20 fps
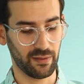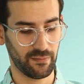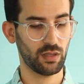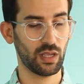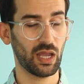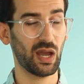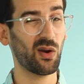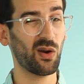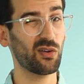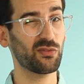
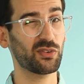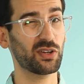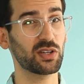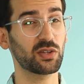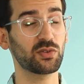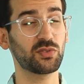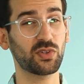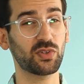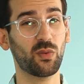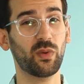However, you
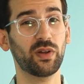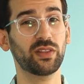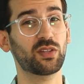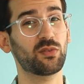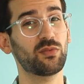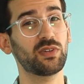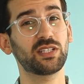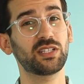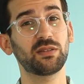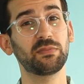don't want the
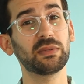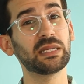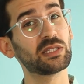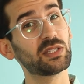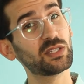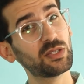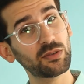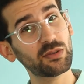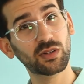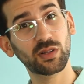reed to be
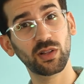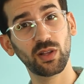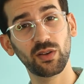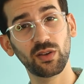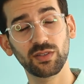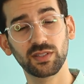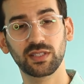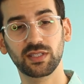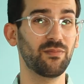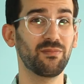too closed